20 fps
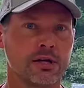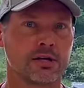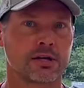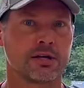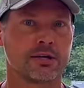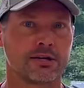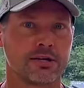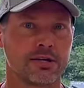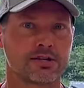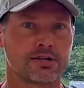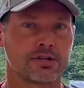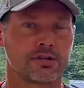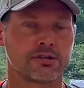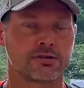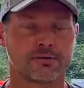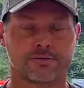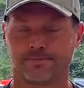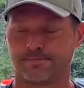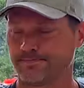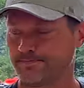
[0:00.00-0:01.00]

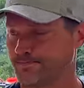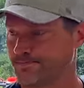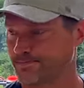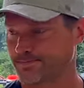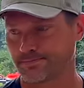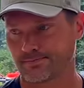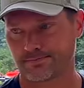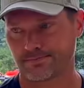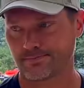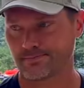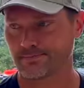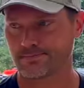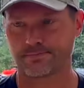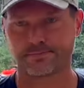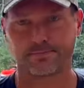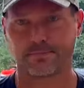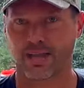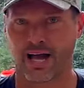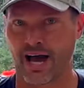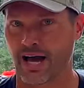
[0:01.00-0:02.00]
conditions.
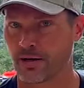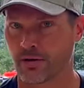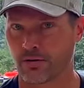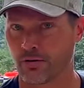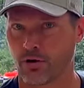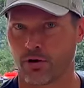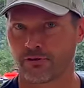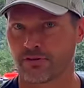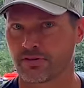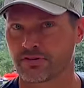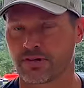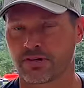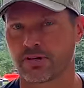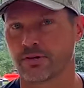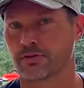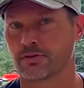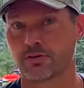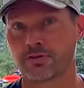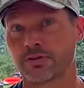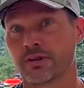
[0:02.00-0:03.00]
I don't know if there's any
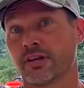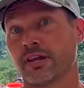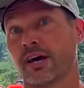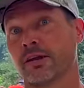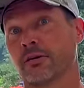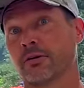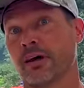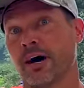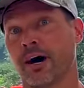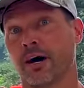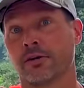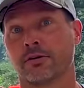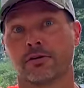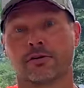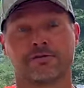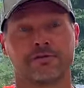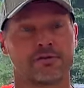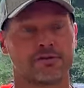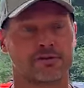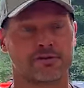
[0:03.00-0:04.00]
truth to that or not, or
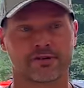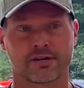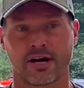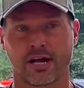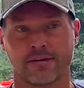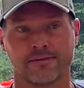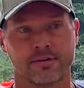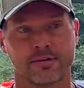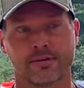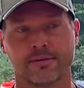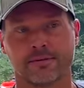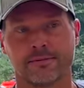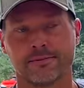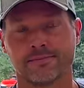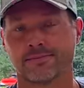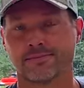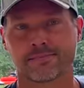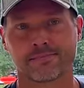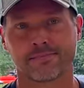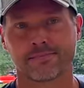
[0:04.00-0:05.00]
if it's just kind of
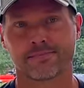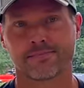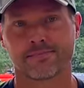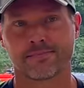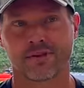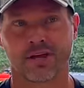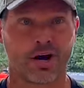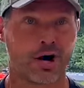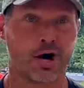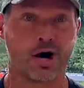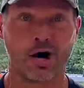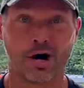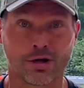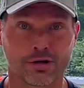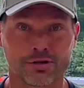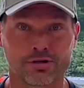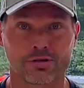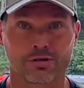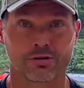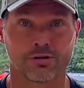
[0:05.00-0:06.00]
a
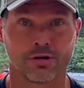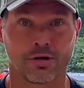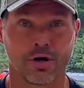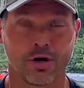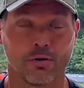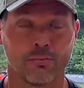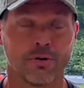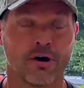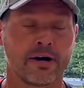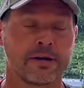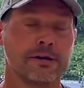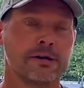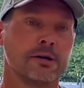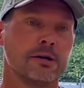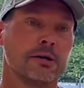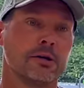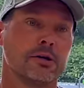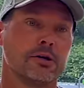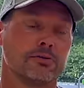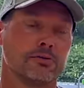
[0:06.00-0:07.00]
hunch, you know, but
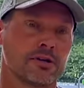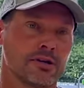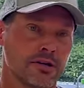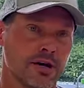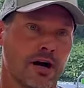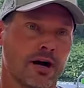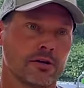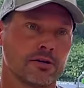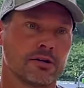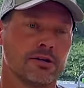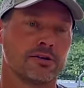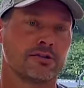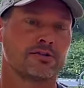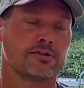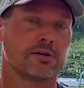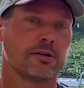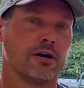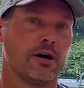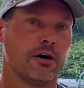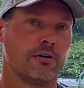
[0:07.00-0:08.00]

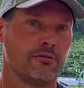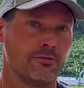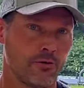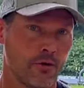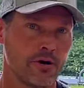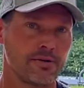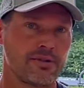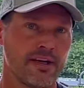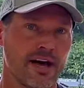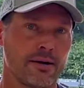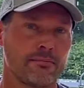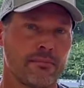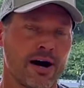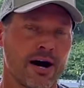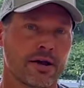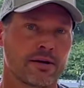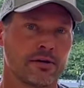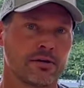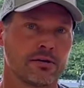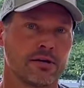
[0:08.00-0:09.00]
regardless, avoid that
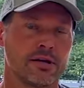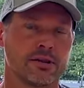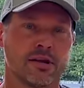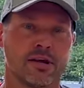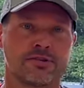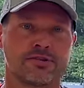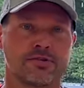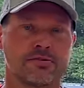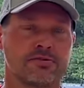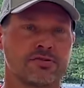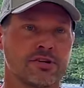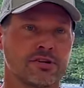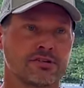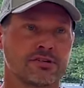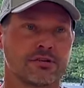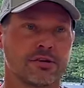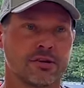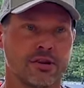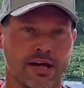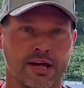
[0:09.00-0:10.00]
model unless you
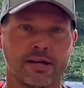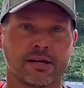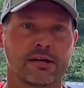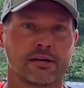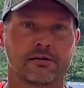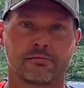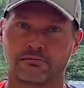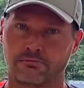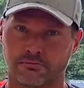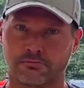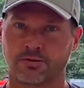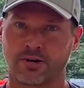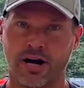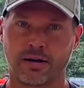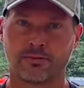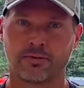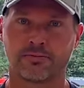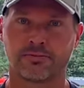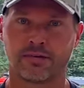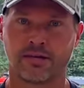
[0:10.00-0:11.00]
just like
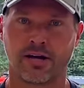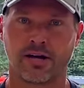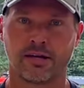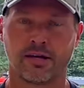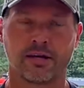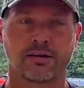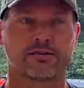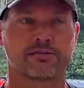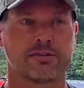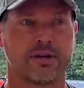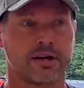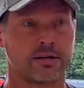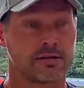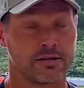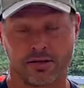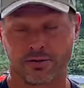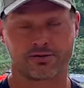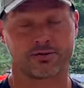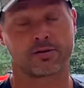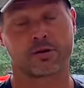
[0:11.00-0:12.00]
problems and headaches,
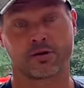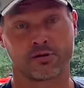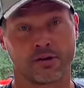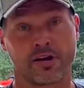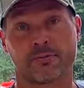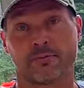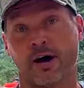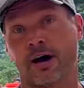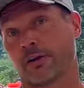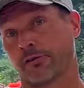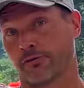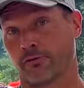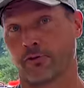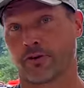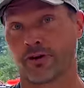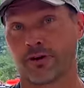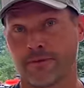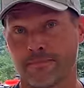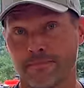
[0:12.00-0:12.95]
then it's a great model for you.